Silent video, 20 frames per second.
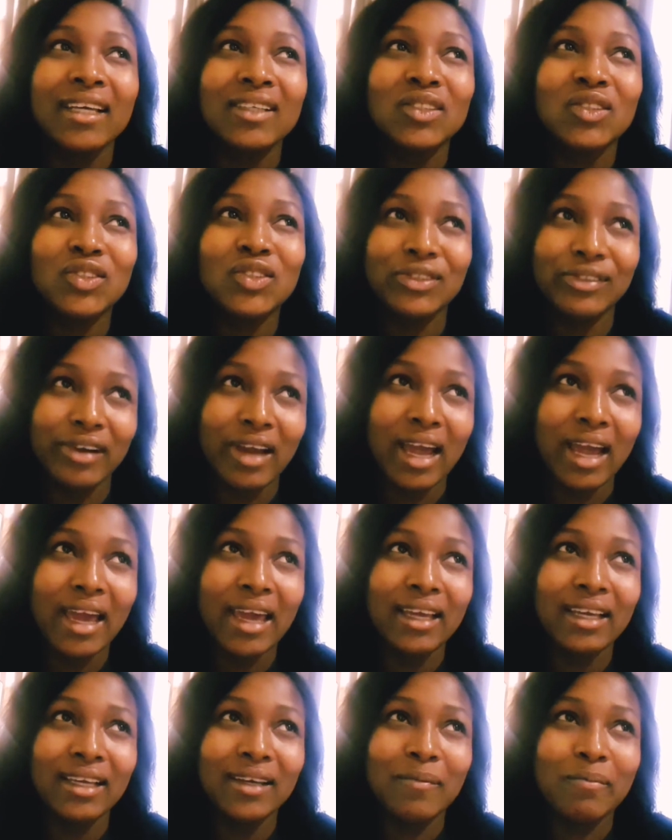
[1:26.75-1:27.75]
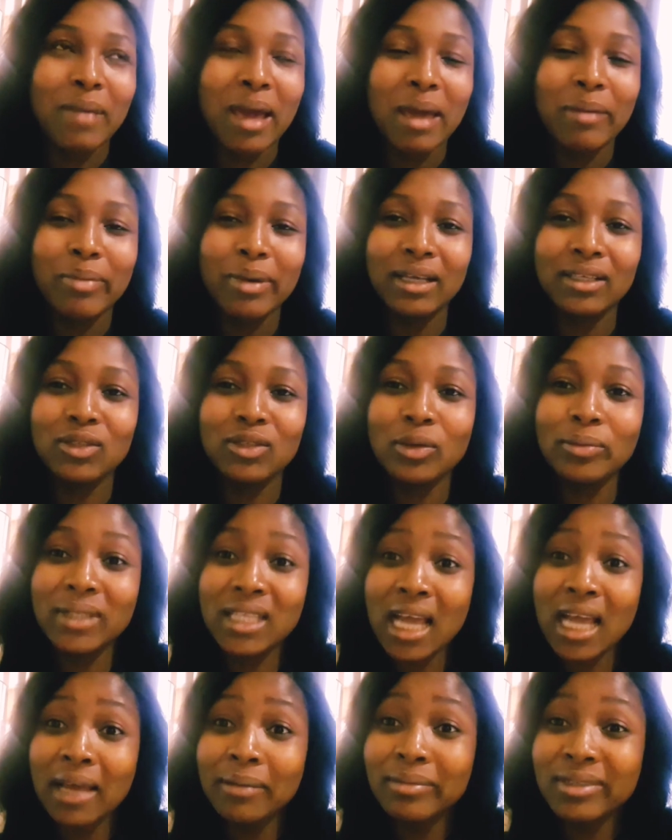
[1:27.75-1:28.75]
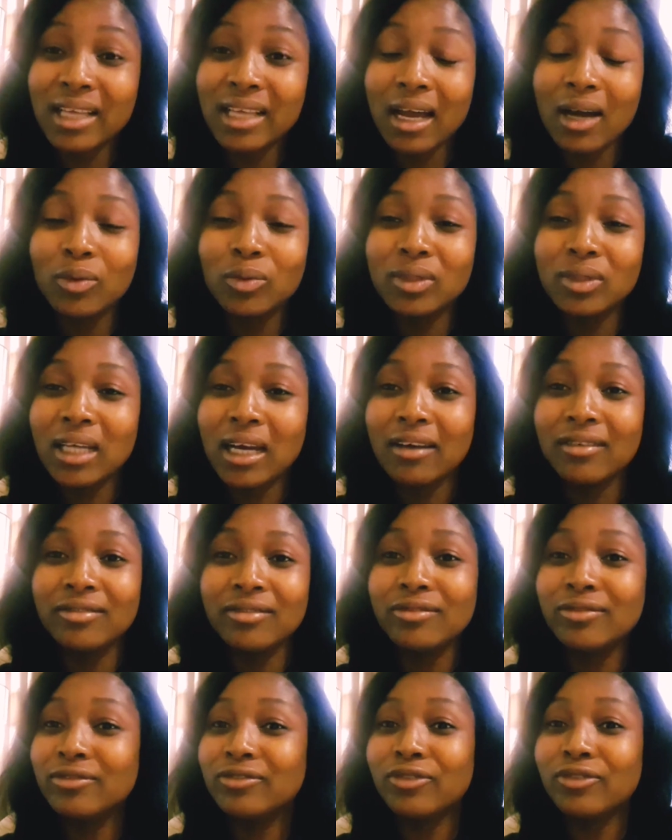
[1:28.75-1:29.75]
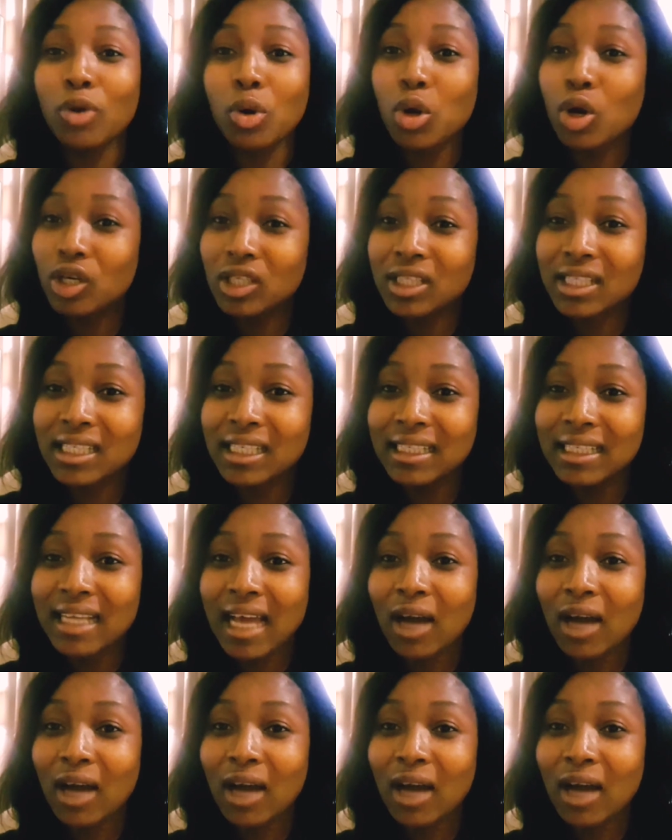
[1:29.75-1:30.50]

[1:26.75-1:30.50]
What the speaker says: try my best. Sometimes I would have forgotten.